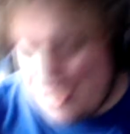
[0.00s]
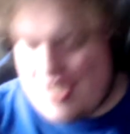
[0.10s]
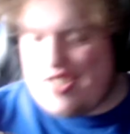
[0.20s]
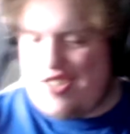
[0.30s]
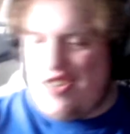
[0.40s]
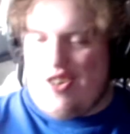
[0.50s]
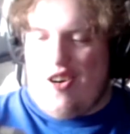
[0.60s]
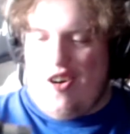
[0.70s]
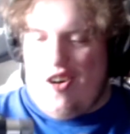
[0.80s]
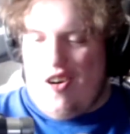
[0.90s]
is
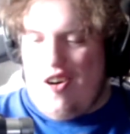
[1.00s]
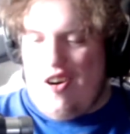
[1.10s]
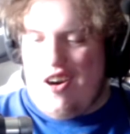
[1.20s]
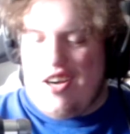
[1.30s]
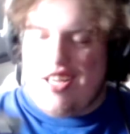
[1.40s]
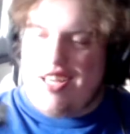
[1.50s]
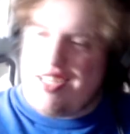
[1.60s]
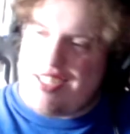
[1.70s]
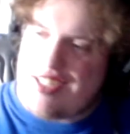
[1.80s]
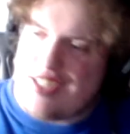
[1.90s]
cool. This
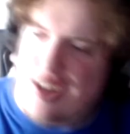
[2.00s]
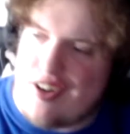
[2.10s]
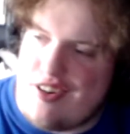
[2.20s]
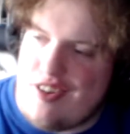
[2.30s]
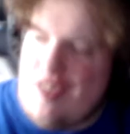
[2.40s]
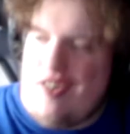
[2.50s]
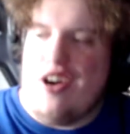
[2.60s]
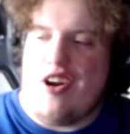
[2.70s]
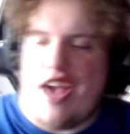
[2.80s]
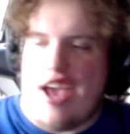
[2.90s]
is so cool.
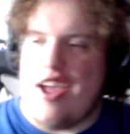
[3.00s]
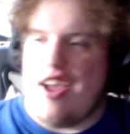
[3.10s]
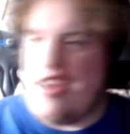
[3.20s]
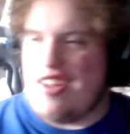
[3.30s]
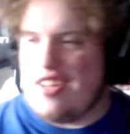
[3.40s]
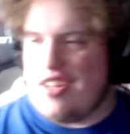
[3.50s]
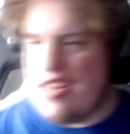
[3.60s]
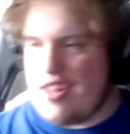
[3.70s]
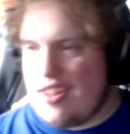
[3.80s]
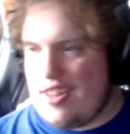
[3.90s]
Okay.
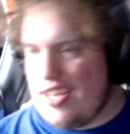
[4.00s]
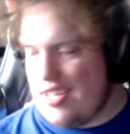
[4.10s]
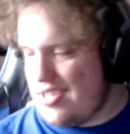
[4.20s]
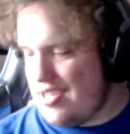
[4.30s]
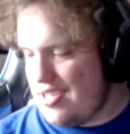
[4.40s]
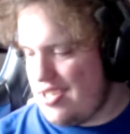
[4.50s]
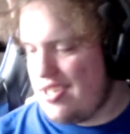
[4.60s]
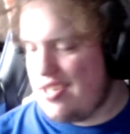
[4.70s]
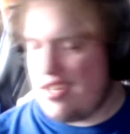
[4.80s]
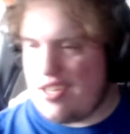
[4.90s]
This
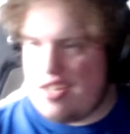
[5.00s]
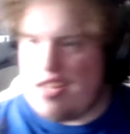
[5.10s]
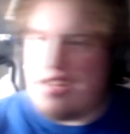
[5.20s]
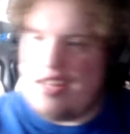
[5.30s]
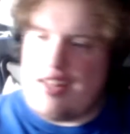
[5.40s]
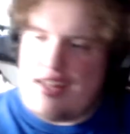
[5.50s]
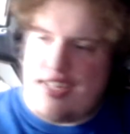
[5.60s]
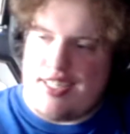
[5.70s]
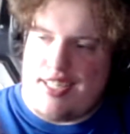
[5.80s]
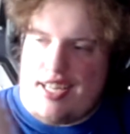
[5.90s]

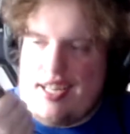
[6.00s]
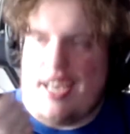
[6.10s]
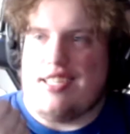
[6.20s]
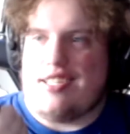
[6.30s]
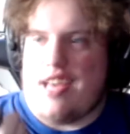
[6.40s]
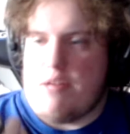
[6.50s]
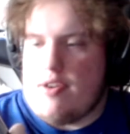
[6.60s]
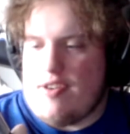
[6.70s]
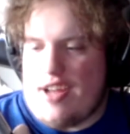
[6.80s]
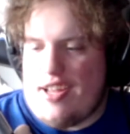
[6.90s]
this is a
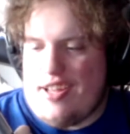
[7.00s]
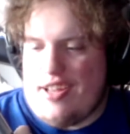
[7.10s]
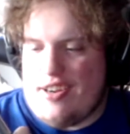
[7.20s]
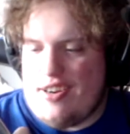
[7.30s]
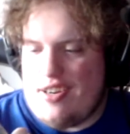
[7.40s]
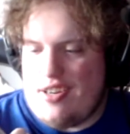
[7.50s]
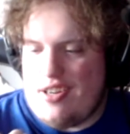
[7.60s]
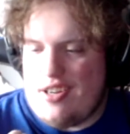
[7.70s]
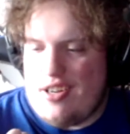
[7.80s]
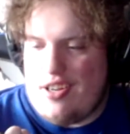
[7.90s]
lightsaber right here.
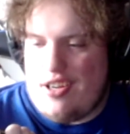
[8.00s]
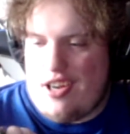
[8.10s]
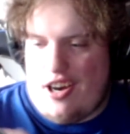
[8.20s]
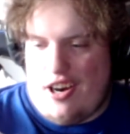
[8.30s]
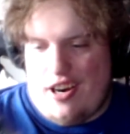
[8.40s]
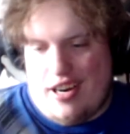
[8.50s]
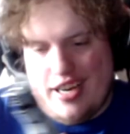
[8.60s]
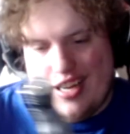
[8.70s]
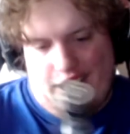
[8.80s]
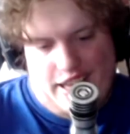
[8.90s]
Oh
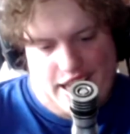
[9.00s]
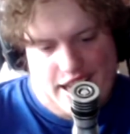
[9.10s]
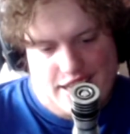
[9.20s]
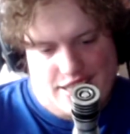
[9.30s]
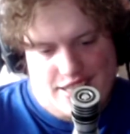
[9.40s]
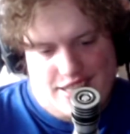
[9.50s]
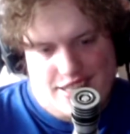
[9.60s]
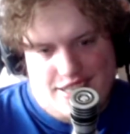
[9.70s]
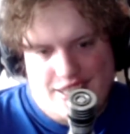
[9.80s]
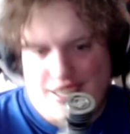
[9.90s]

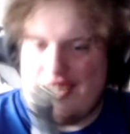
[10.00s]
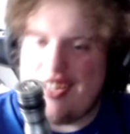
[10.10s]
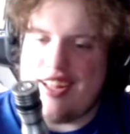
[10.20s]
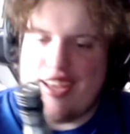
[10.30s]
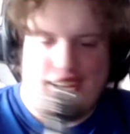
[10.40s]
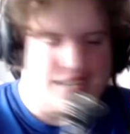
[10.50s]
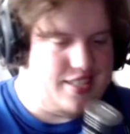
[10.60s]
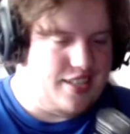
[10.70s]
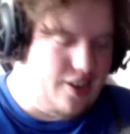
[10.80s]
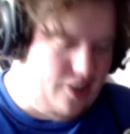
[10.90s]
yes.
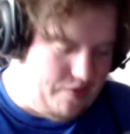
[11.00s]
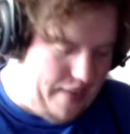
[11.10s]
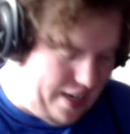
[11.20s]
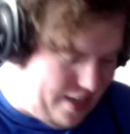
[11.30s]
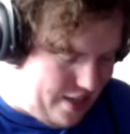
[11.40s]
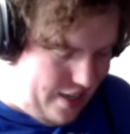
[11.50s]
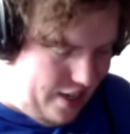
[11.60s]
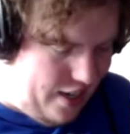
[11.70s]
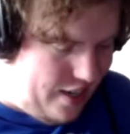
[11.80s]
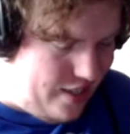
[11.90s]
Yes. Oh my
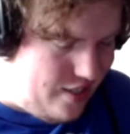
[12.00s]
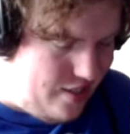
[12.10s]
god.